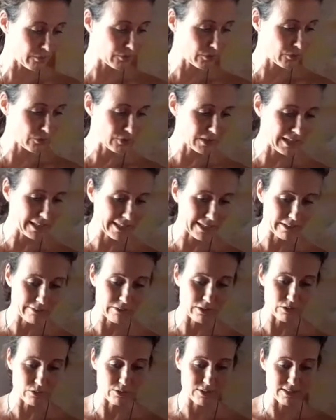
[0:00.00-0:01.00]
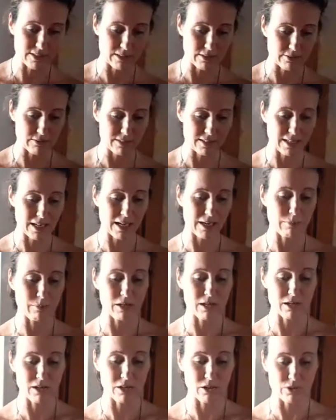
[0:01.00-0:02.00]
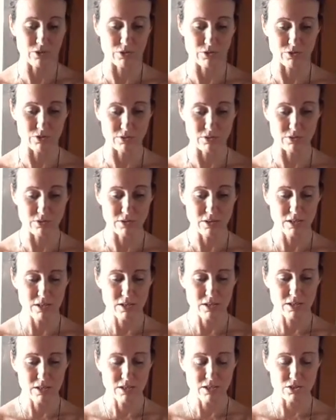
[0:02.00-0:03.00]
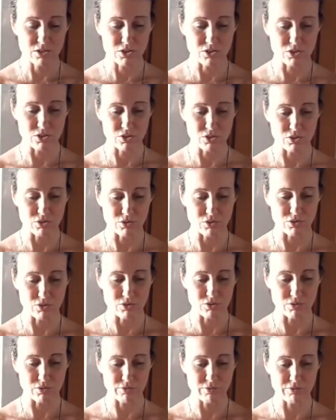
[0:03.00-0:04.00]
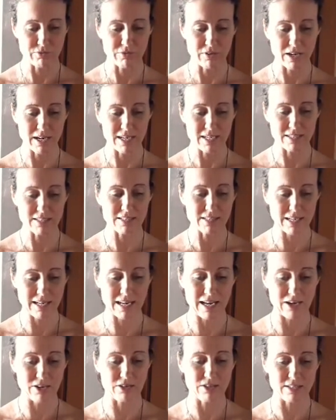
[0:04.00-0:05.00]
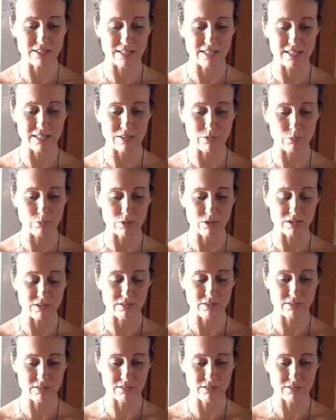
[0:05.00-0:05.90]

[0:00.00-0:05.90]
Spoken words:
Really giving yourself time alone to find clarity with